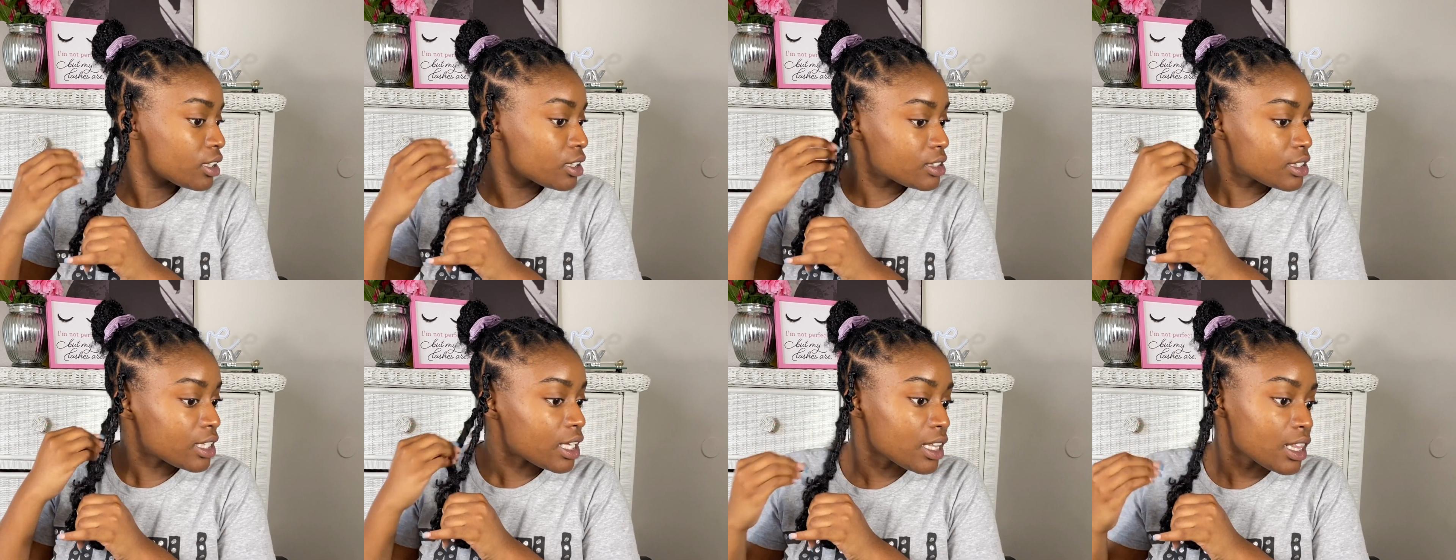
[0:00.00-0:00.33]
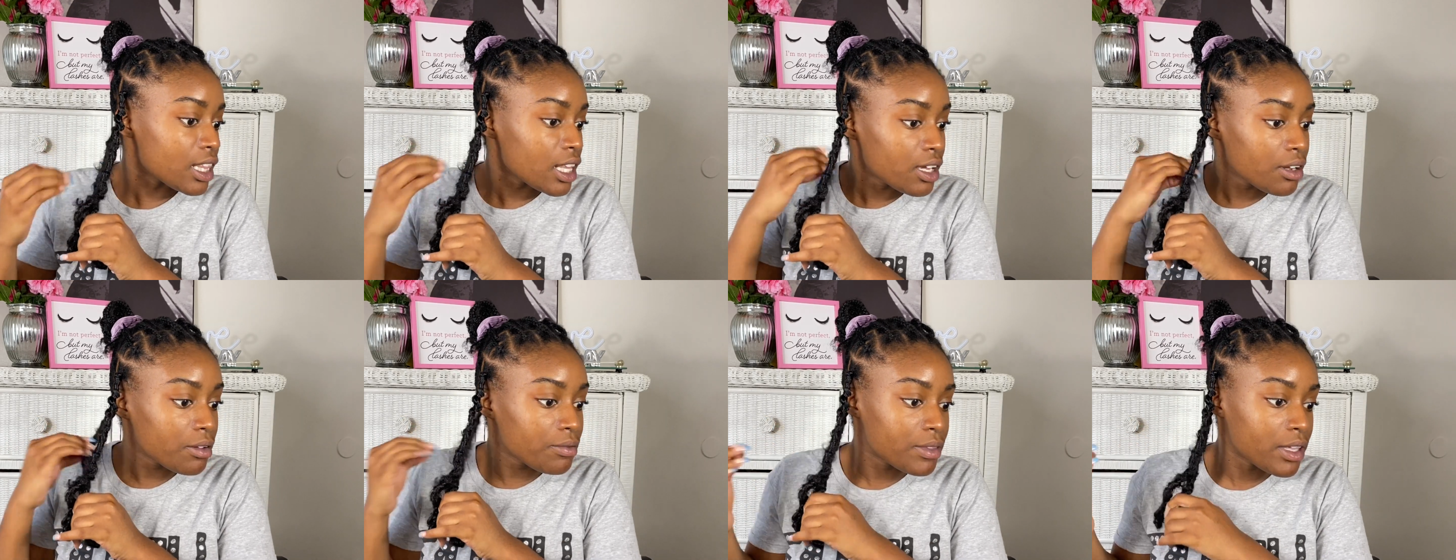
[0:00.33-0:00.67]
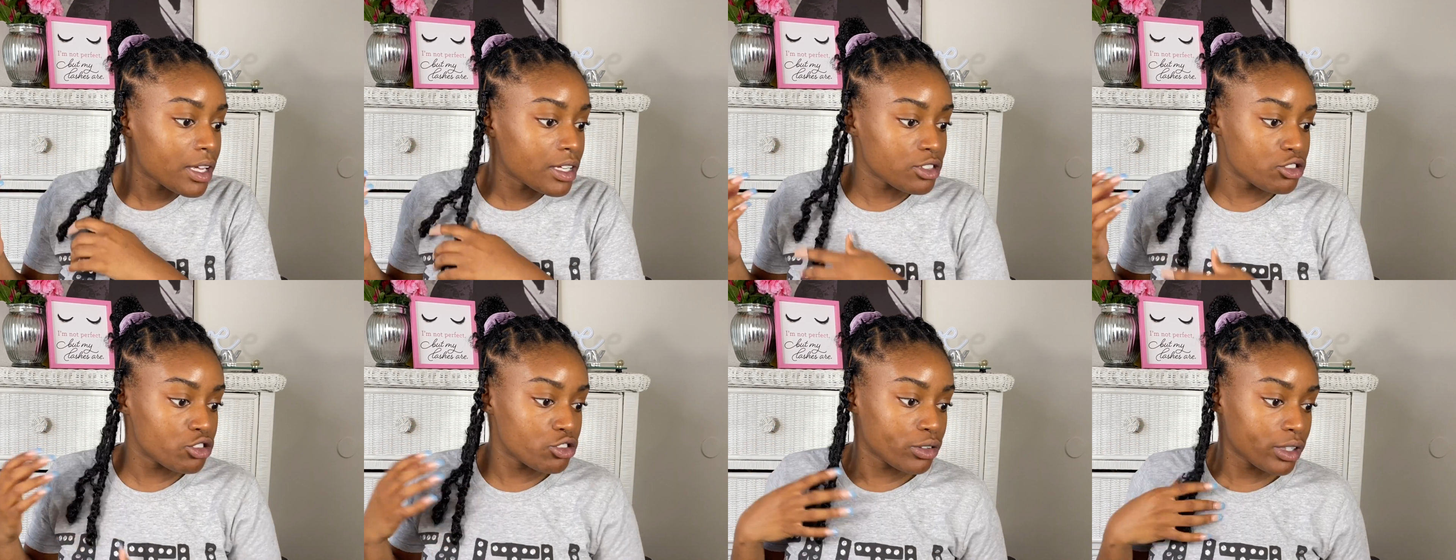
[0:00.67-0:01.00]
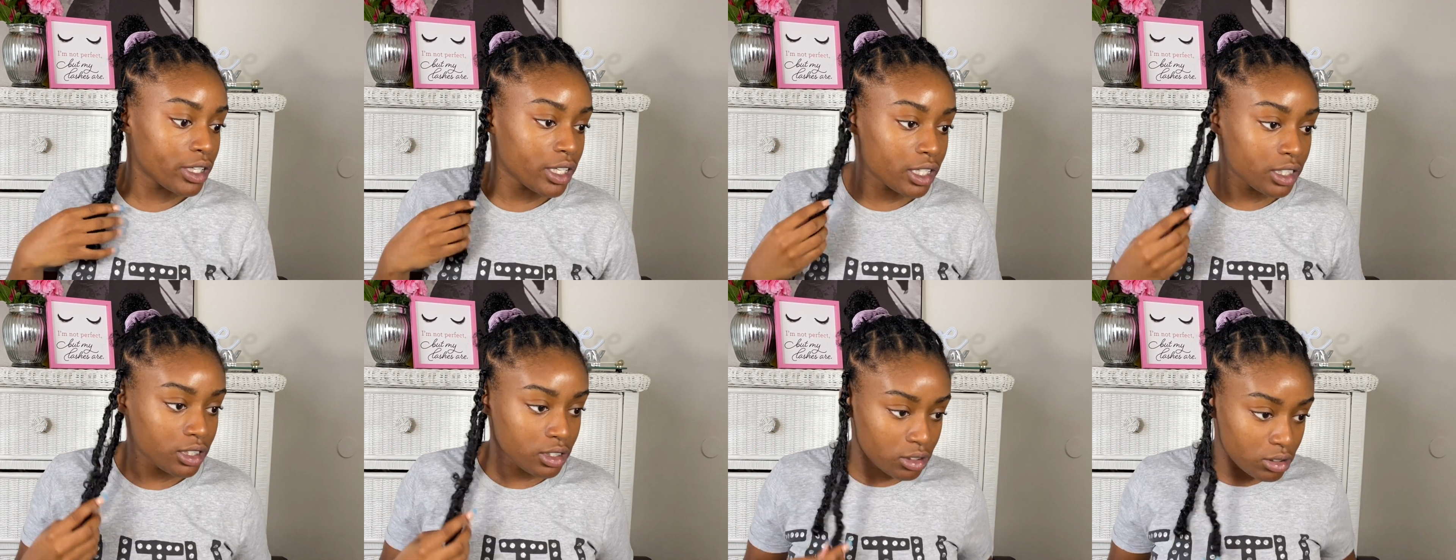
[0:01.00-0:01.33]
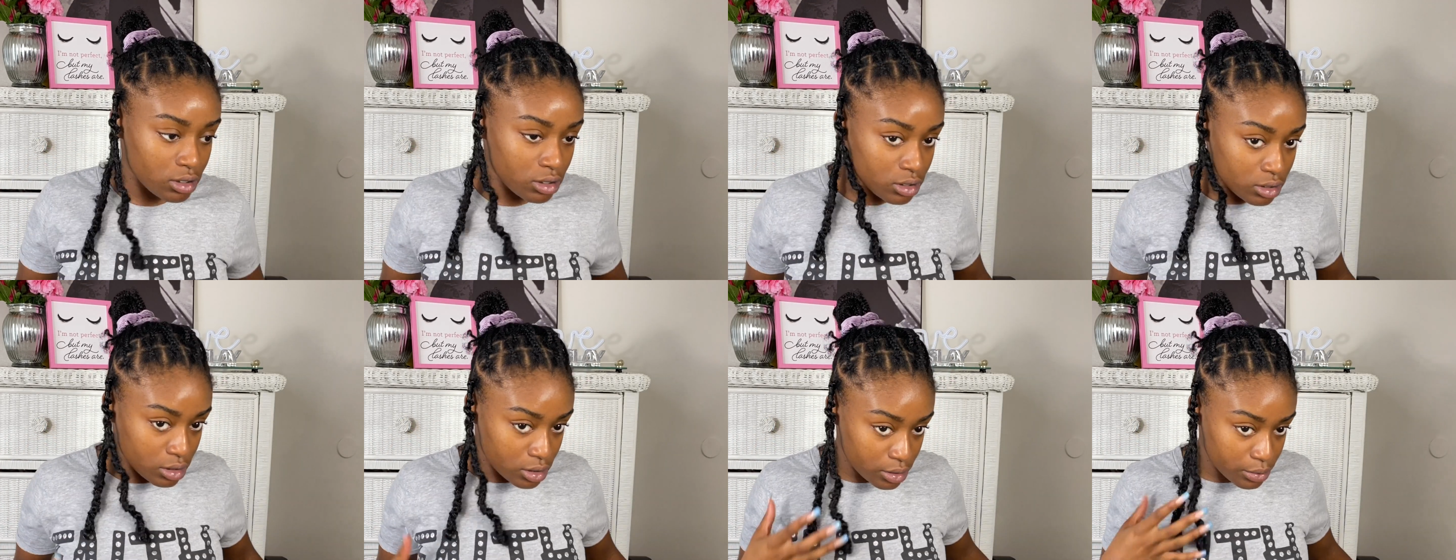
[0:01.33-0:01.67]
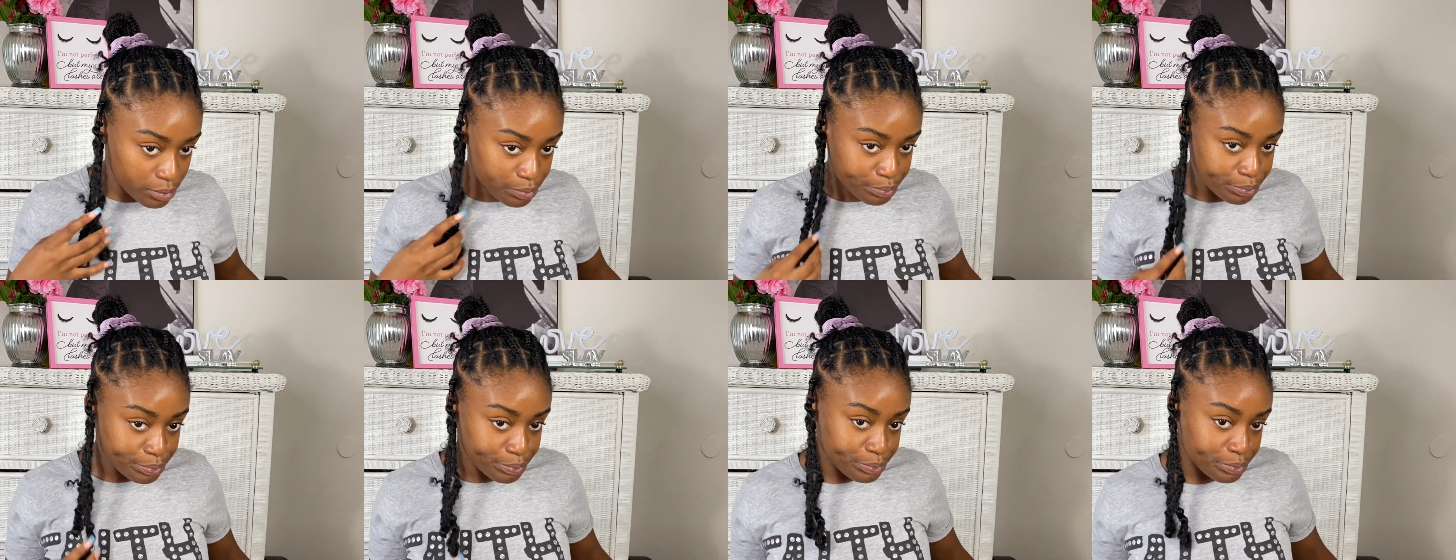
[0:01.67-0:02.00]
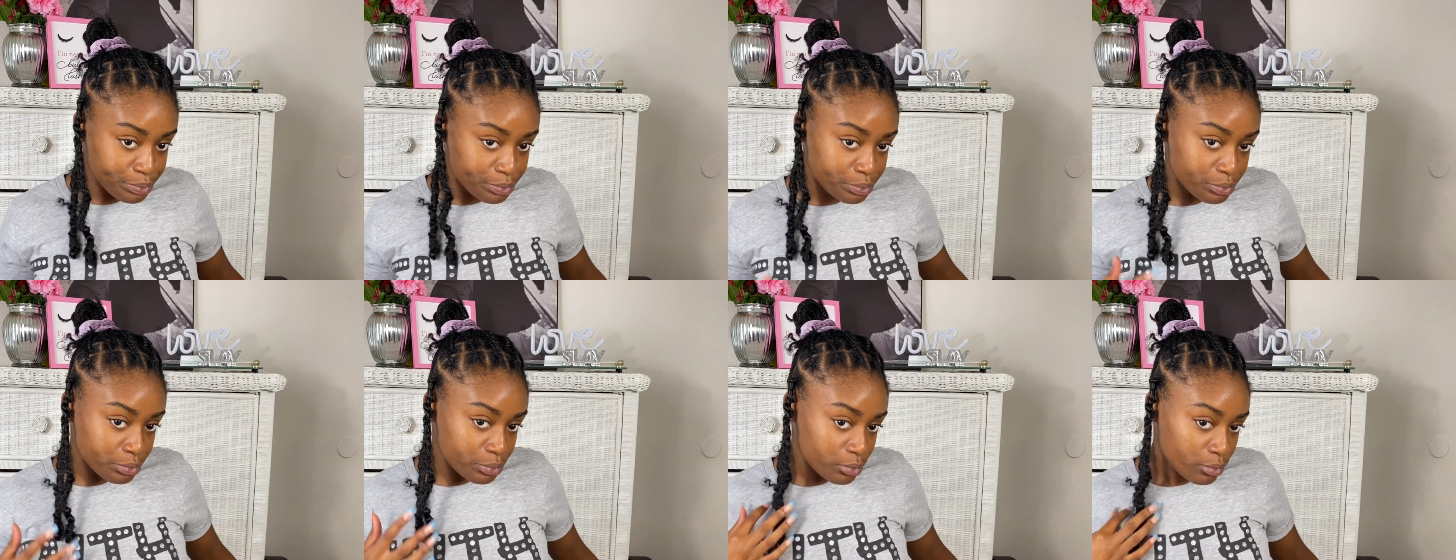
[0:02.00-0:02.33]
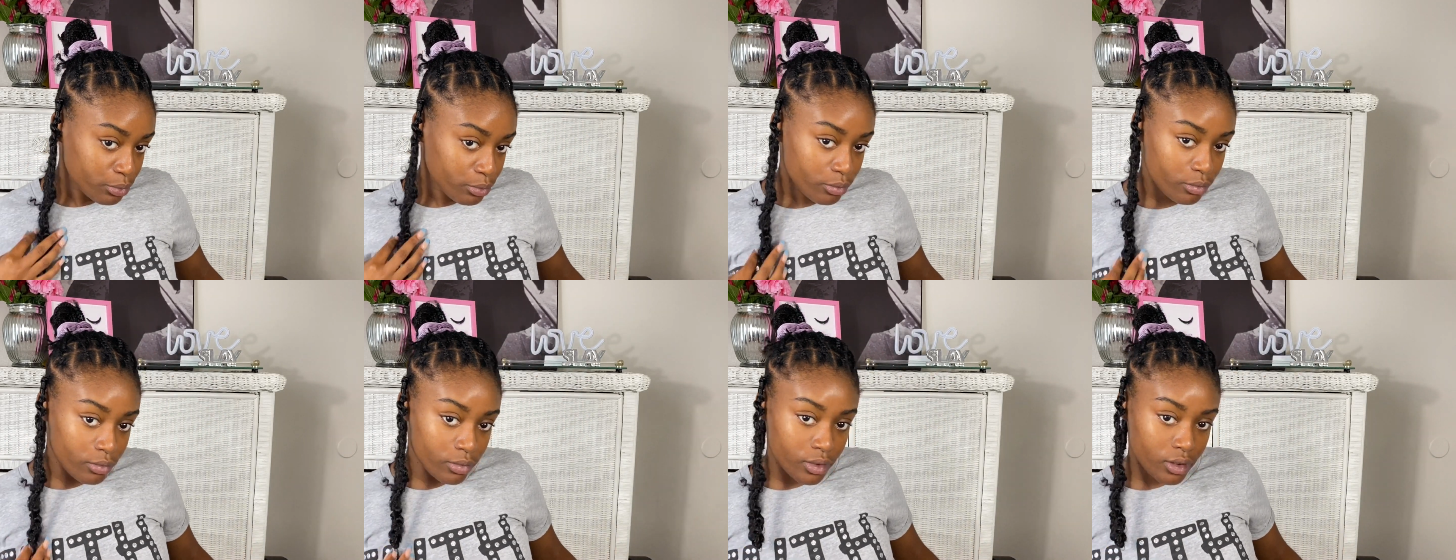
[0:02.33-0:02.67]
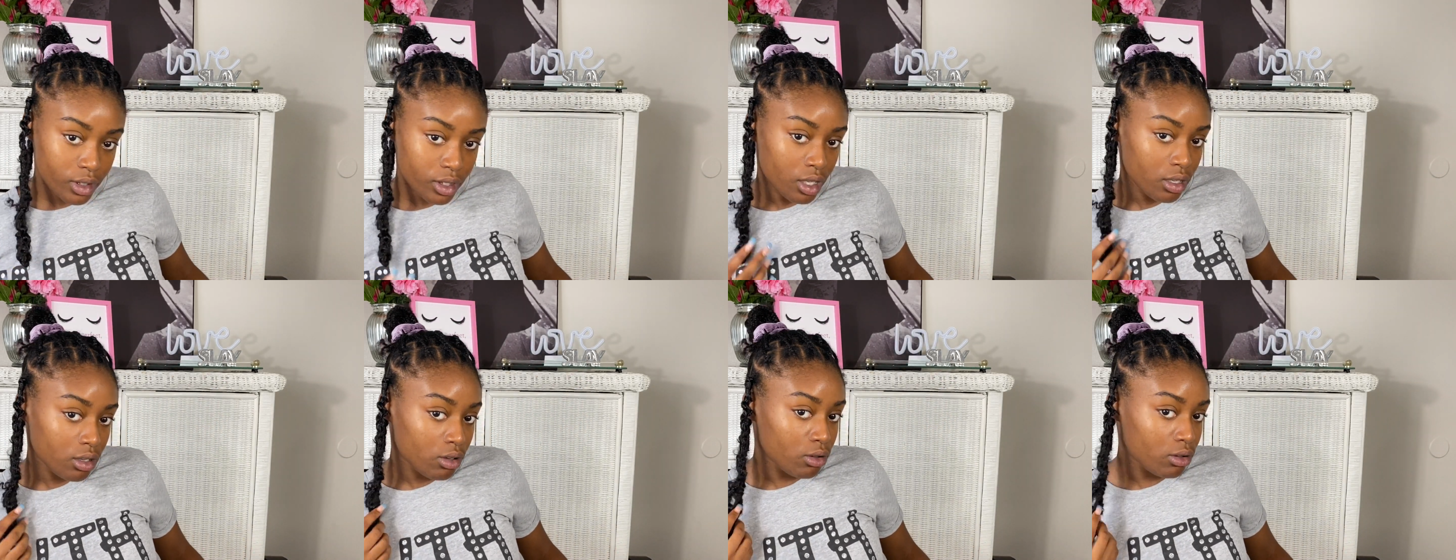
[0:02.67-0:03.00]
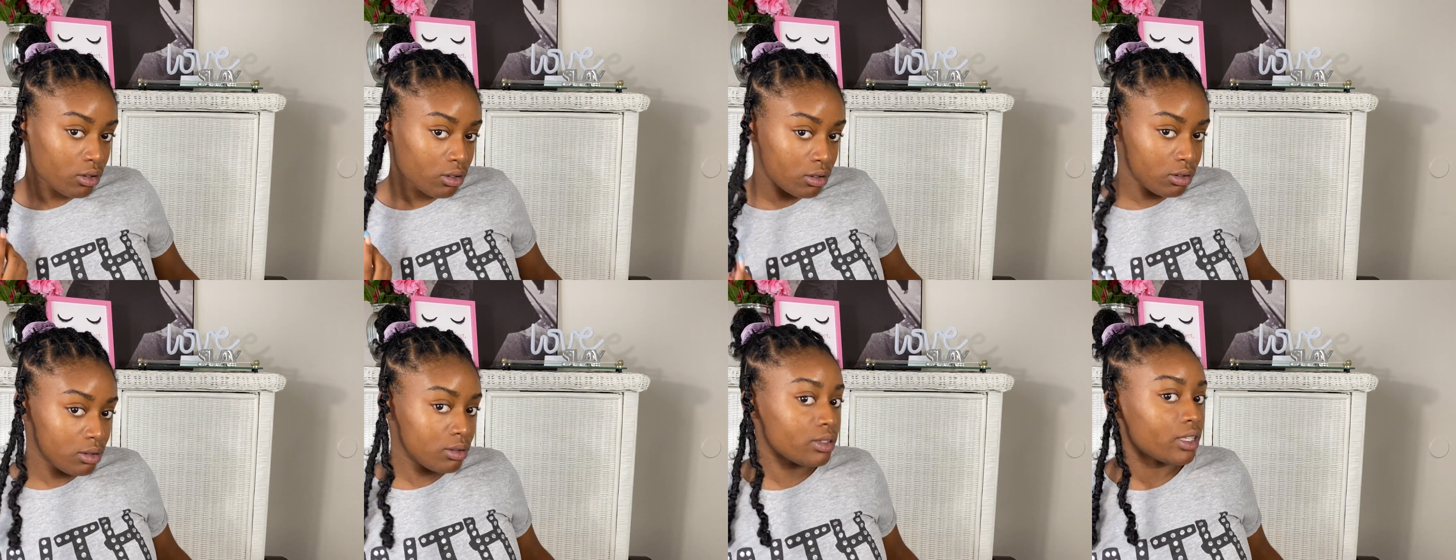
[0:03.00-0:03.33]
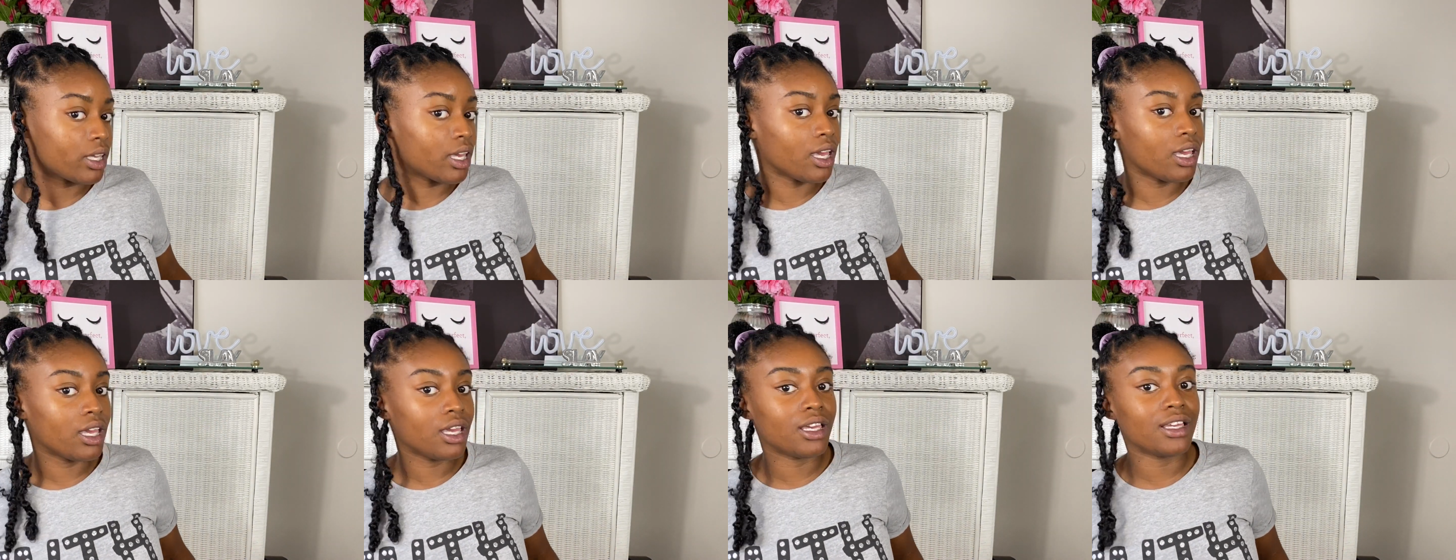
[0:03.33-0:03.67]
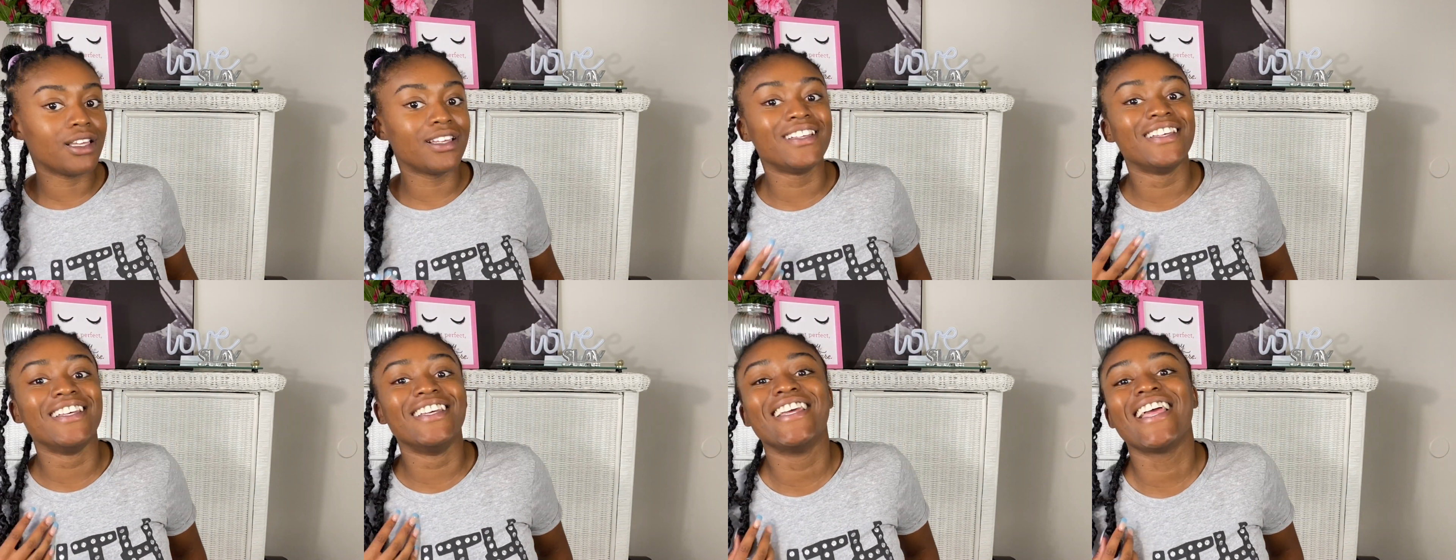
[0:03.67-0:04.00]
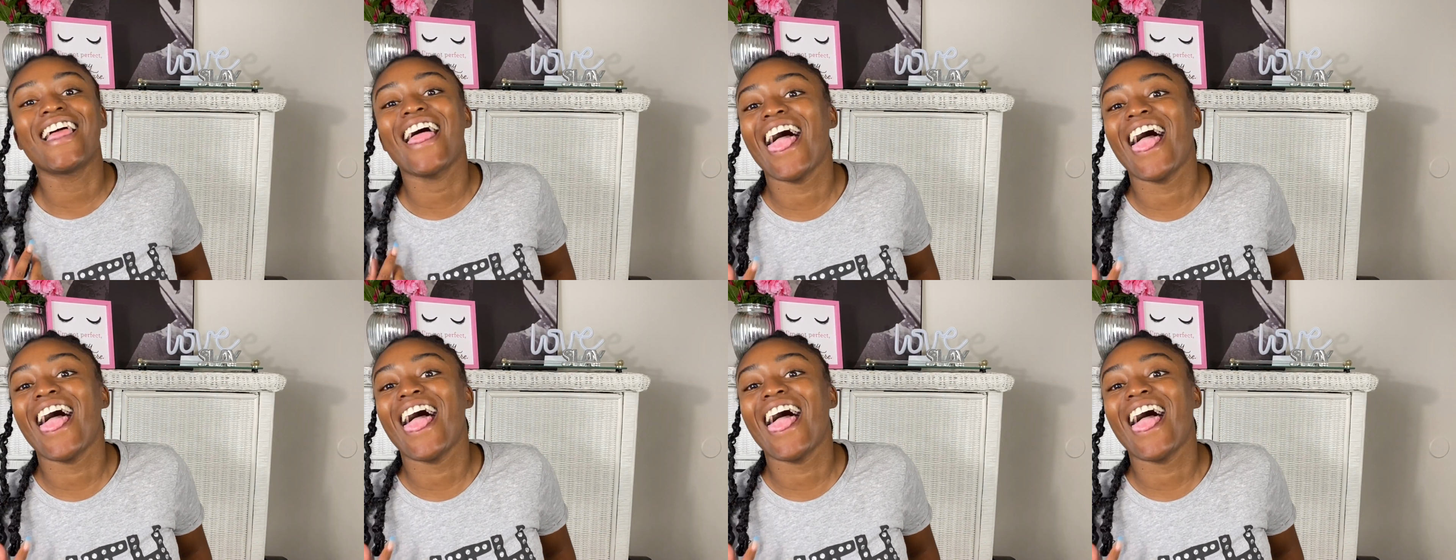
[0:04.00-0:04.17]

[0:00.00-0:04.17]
So I love that dread look. Ooh, yeah.